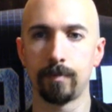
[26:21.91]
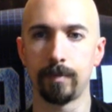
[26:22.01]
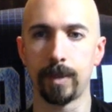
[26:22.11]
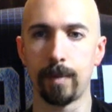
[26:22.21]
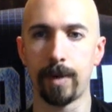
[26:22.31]

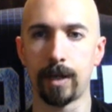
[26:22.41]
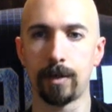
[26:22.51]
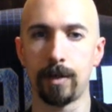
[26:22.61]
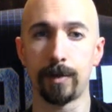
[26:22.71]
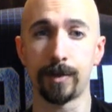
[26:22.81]
Not bad at
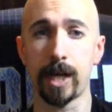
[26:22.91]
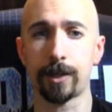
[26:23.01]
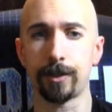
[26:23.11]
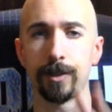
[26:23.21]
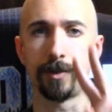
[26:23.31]
all. There was
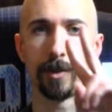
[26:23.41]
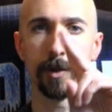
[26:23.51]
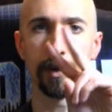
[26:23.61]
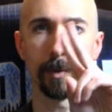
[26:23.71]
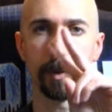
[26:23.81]
actually
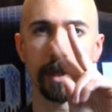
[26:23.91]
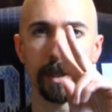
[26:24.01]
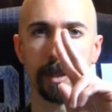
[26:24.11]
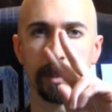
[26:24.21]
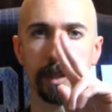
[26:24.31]
2
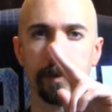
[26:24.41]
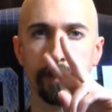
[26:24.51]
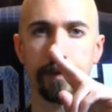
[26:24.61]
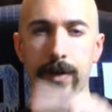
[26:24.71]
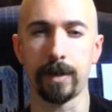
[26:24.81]

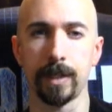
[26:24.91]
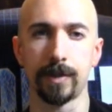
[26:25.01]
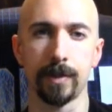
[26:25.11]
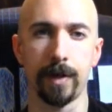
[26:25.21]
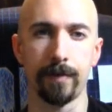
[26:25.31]
different
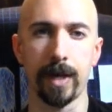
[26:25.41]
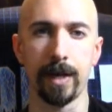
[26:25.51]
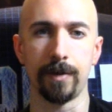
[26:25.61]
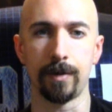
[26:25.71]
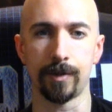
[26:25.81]
variants of
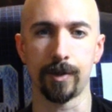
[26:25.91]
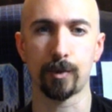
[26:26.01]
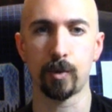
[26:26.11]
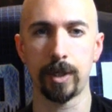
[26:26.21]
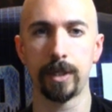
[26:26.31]
that. There's
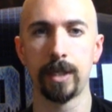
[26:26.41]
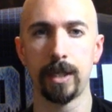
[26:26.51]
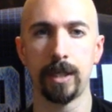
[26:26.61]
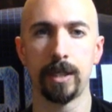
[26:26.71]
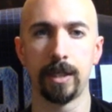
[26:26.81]
this one,
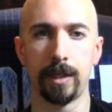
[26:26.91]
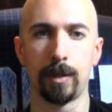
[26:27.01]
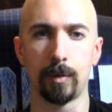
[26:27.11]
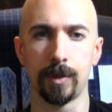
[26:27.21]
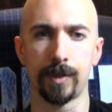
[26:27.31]
and
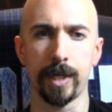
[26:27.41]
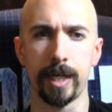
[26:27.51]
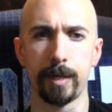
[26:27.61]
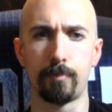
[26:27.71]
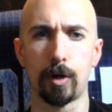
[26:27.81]
there was
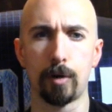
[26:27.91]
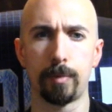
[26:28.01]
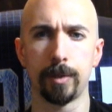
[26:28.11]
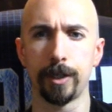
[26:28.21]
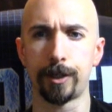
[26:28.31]
a
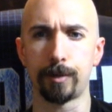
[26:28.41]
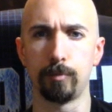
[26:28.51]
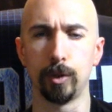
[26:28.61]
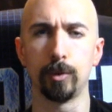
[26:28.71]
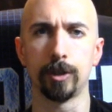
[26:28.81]
purplish
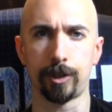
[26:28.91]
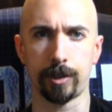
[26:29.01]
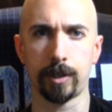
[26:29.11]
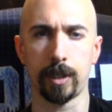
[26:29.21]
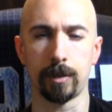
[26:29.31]
bluish
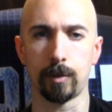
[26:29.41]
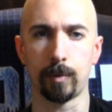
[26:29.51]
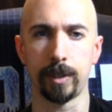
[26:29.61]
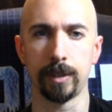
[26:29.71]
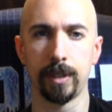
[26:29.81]
color
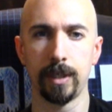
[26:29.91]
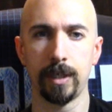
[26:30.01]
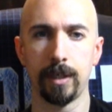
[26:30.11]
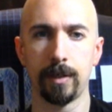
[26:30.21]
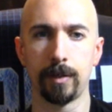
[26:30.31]
one.
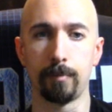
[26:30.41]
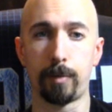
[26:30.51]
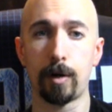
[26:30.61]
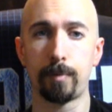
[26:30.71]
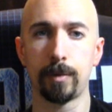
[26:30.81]
The
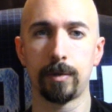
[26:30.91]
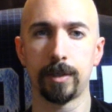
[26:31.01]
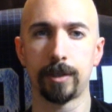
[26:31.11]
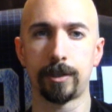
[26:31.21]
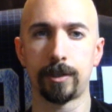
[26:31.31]

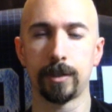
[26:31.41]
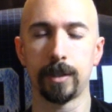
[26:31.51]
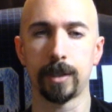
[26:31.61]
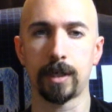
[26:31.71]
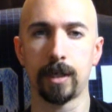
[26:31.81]
purplish
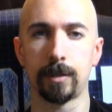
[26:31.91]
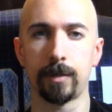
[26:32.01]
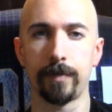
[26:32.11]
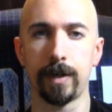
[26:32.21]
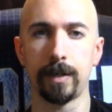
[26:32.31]
color
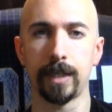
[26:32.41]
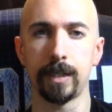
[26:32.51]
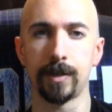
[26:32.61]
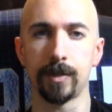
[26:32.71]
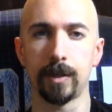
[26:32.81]
variant
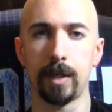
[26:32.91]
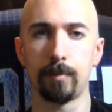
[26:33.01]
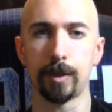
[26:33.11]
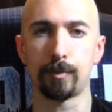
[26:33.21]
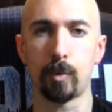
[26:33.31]
is
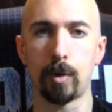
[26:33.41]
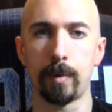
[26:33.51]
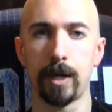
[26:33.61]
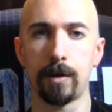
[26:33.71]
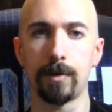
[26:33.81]
much more
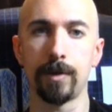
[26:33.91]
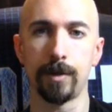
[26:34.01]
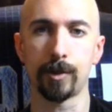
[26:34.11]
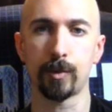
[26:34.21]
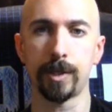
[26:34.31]
rarer than
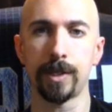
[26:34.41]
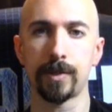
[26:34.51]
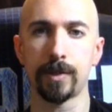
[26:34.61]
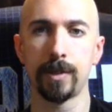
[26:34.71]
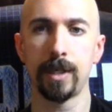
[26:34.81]
this one
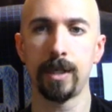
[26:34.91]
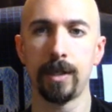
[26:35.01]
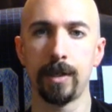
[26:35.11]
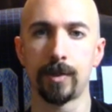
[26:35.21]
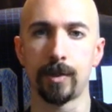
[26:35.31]
is.
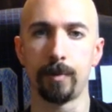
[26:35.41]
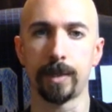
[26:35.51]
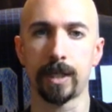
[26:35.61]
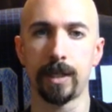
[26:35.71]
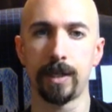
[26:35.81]
So
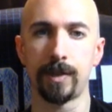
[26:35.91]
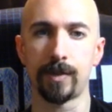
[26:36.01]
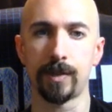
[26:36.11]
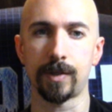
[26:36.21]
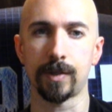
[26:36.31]
because
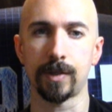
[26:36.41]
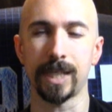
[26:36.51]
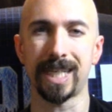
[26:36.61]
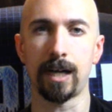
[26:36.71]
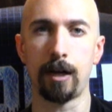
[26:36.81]
this is the
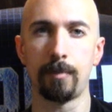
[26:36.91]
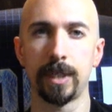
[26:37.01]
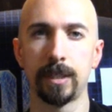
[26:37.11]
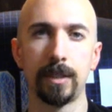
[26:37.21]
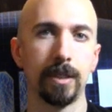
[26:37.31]

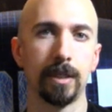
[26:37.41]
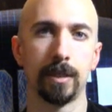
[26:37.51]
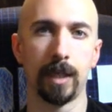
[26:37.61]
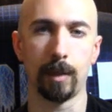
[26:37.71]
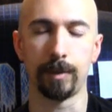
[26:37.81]
common,
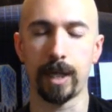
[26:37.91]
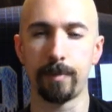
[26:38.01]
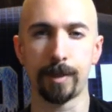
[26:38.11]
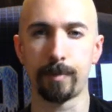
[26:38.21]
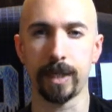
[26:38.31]
I will not
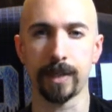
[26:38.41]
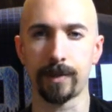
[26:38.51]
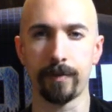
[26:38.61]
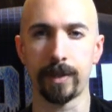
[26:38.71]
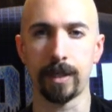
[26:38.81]
be spending
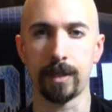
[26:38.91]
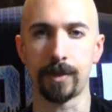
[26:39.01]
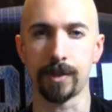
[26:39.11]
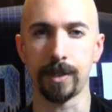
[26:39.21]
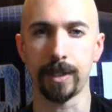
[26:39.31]

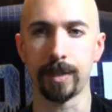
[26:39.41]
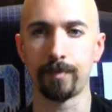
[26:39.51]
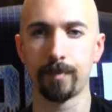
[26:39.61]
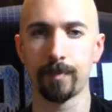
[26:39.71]
$70 on it.